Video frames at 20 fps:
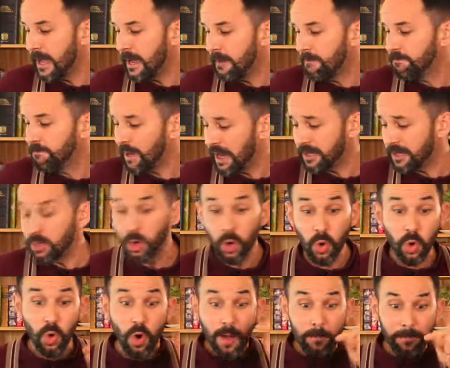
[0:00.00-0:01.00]
But,
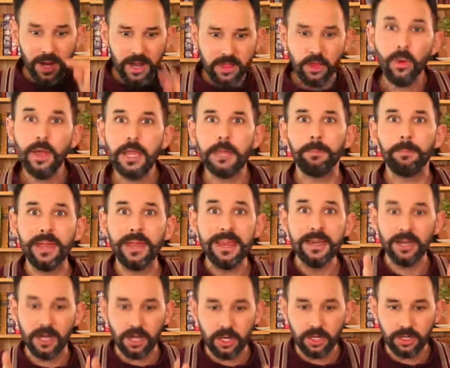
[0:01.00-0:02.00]
oh, by the way,
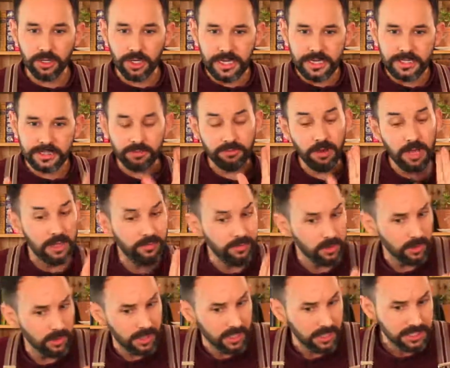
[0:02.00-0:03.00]
peanut cookies. Right, if you're
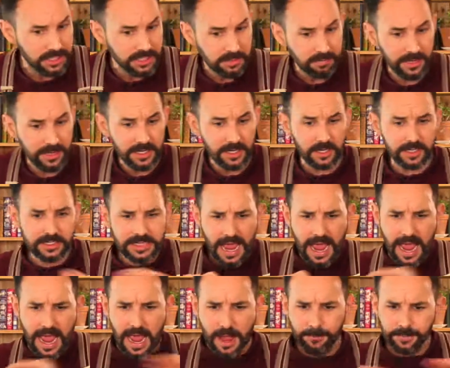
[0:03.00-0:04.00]
allergic to peanuts,
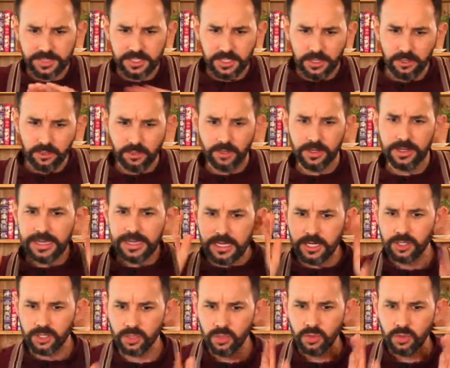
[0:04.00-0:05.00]
absolutely
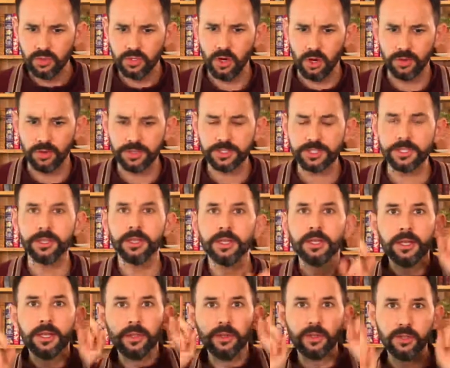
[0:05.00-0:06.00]
do not
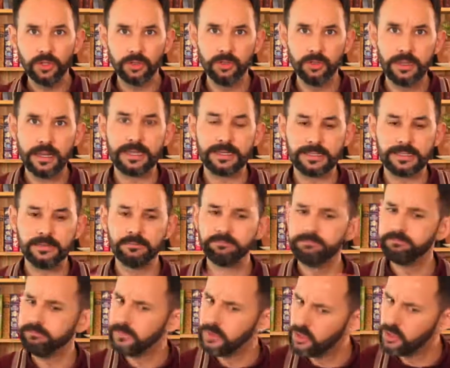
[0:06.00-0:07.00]
do this.
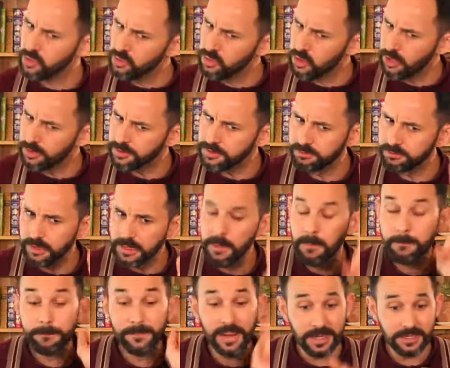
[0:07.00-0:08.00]
Do not,
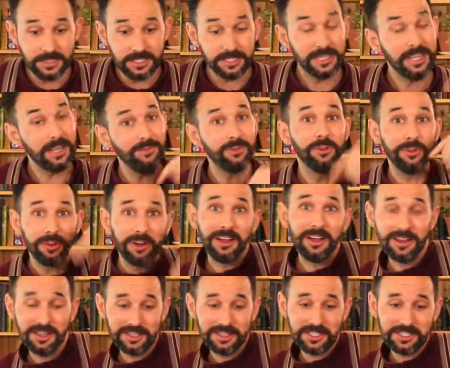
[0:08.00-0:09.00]
right? But if you're not
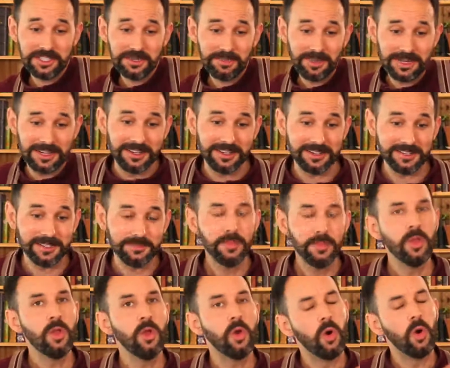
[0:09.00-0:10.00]
allergic to peanuts
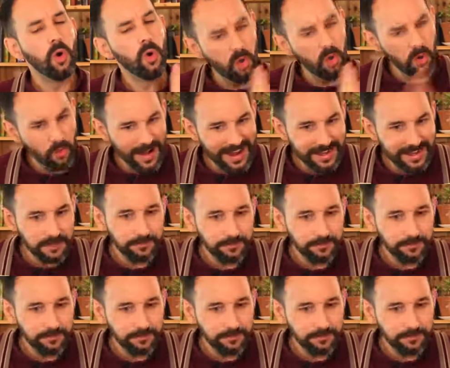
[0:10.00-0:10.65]
or egg